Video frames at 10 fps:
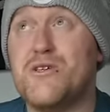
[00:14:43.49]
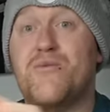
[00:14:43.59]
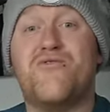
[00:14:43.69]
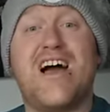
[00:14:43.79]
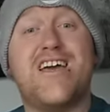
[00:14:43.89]

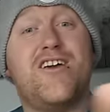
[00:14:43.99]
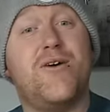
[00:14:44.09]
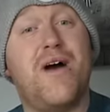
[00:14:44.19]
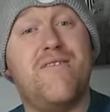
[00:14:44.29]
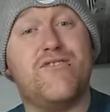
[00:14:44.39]
so thank
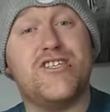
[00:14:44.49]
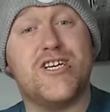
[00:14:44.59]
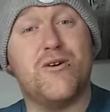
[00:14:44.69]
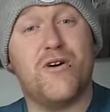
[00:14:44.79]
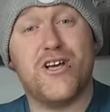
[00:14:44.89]
you, every
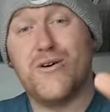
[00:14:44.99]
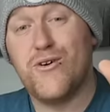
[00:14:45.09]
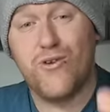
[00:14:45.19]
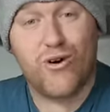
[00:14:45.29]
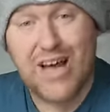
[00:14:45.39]
single one of you.
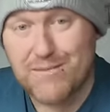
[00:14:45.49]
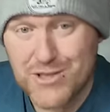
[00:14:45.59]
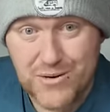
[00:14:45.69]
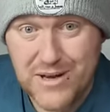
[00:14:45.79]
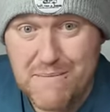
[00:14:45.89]
You're all
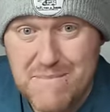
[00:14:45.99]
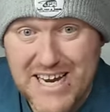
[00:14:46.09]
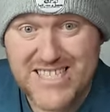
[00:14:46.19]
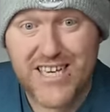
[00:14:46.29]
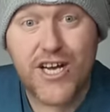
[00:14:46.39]
absolutely
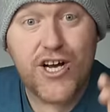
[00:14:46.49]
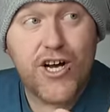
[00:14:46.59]
amazing.